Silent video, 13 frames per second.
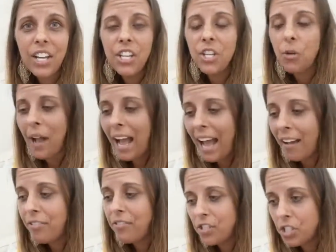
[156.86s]
You
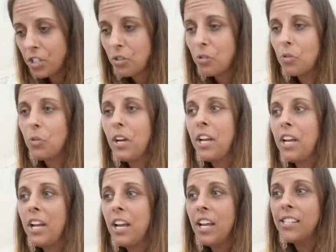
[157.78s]
have to
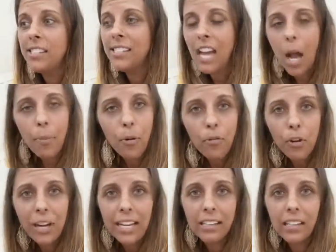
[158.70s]
stop
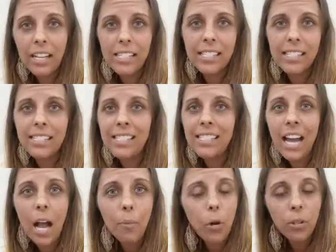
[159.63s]
overanalyzing,
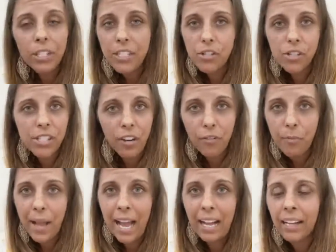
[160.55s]
stop holding yourself
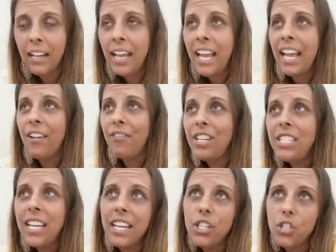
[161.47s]
back. If it
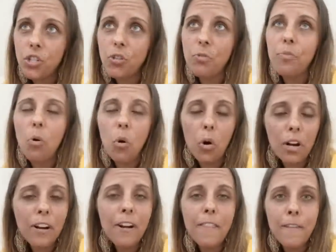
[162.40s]
takes you
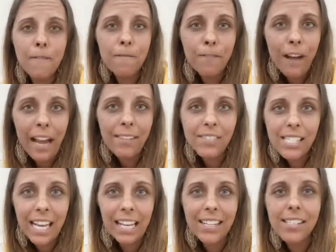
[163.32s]
more than 5
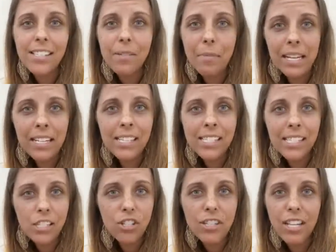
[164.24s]
seconds to make a
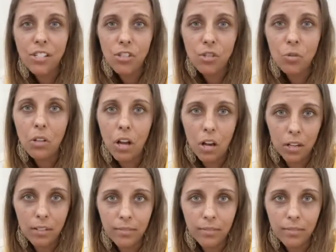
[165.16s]
decision, that's too long.